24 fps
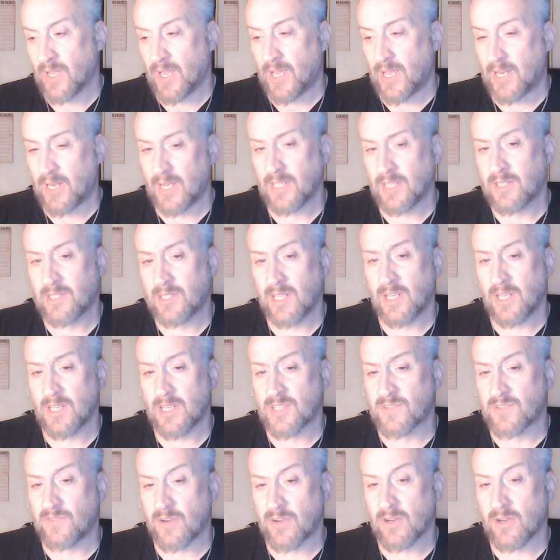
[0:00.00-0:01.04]
And I think
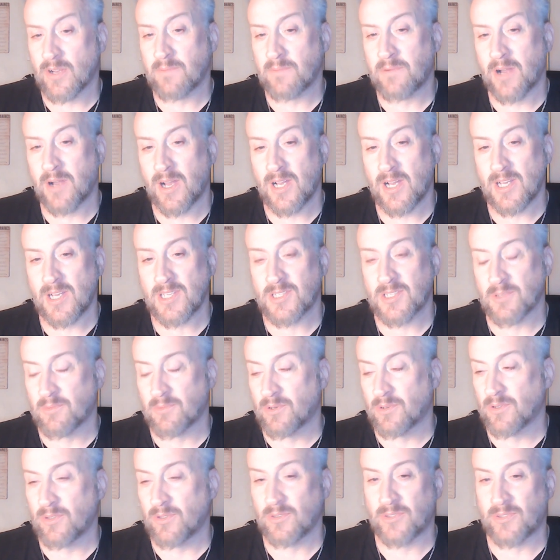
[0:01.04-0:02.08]
it's very
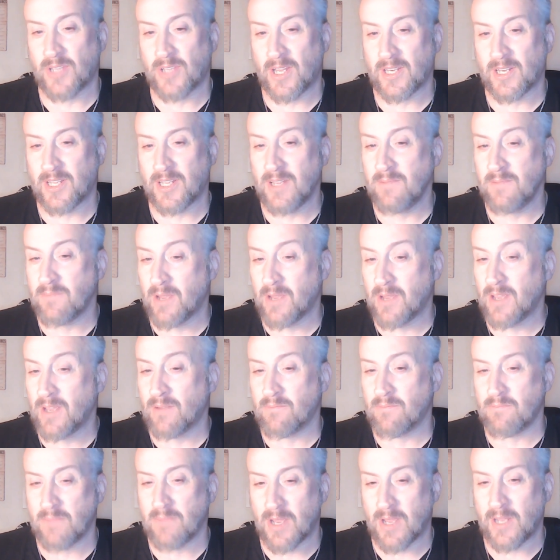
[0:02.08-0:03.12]
possible that he may have
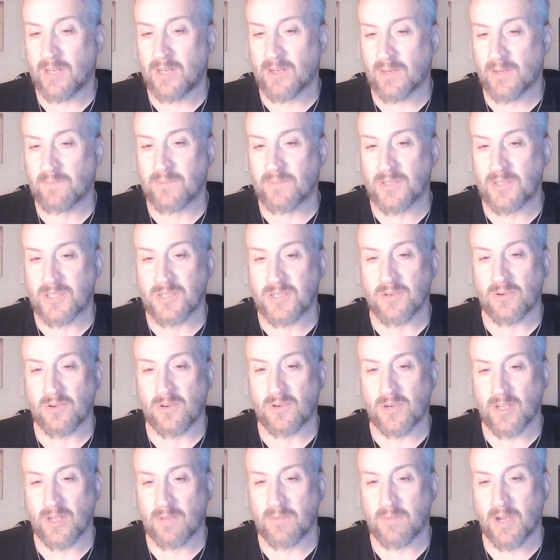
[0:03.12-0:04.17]
made up the
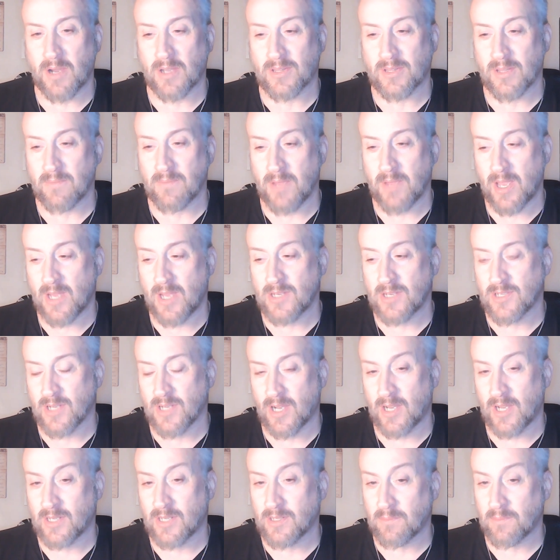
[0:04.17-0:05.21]
story about the
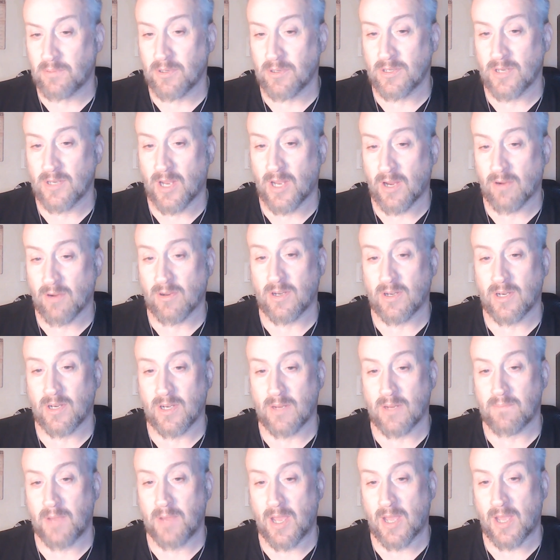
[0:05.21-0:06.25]
Magi to put Herod in a
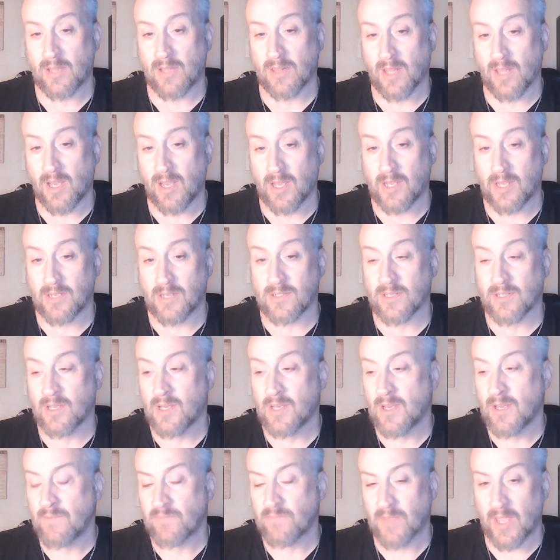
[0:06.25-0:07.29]
bad light
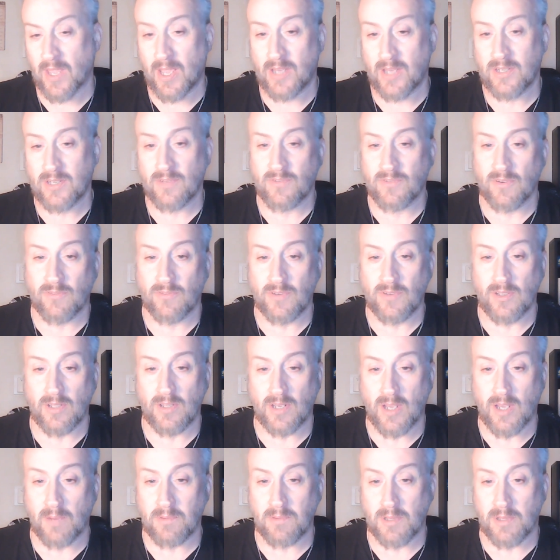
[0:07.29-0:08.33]
and to fulfill a
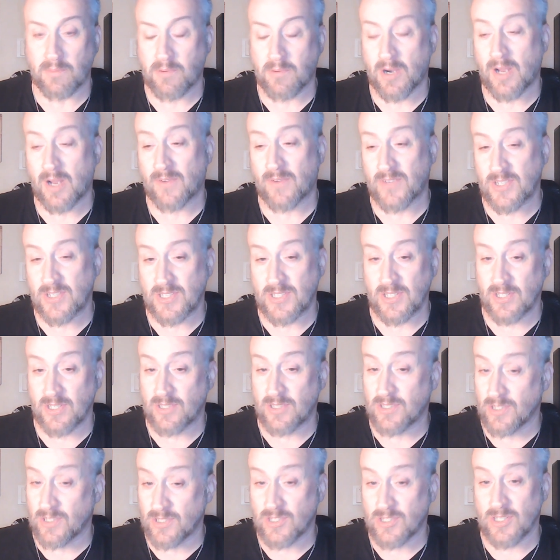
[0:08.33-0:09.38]
couple of prophecies
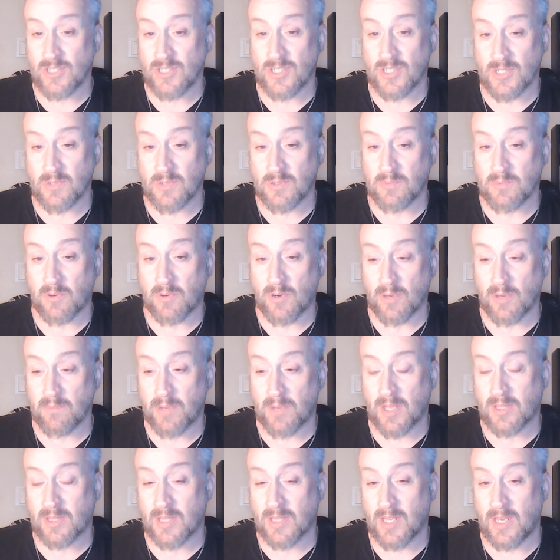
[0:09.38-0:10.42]
that Jesus was born in
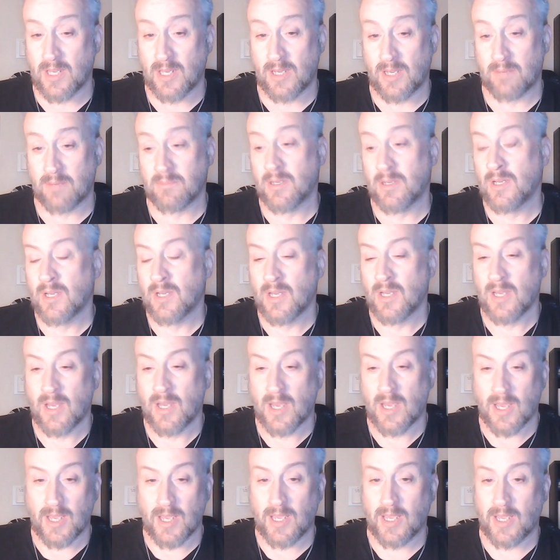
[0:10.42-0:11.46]
Bethlehem
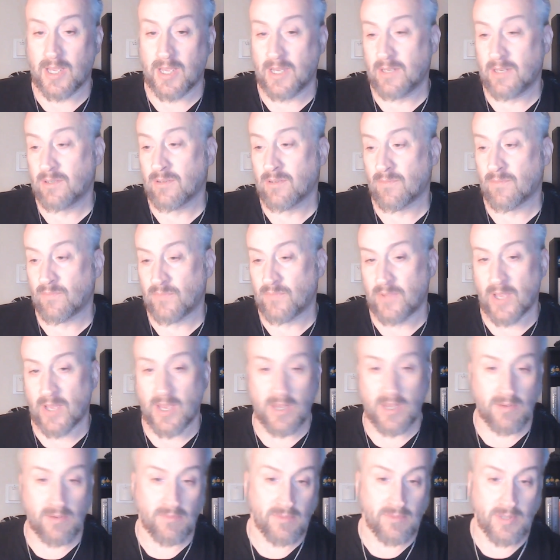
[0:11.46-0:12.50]
and
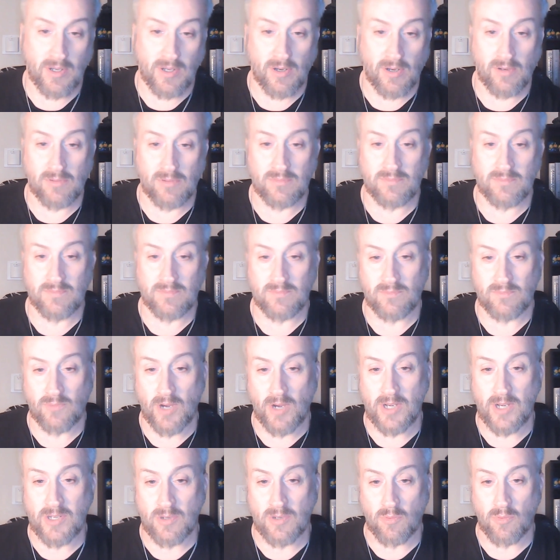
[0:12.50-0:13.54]
that, you know,
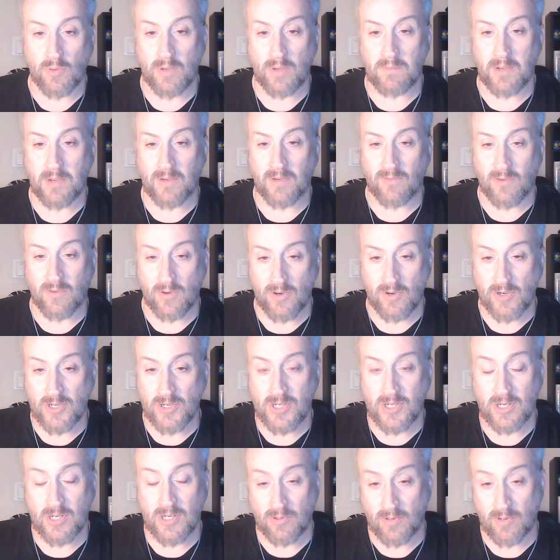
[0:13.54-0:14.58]
Rachel weeping for her
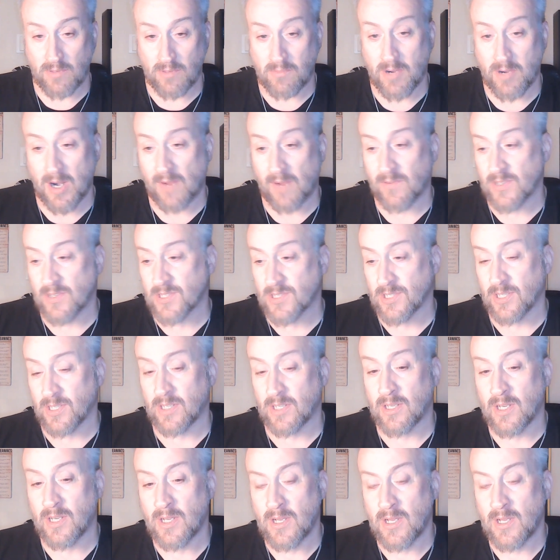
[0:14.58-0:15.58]
children prophecy.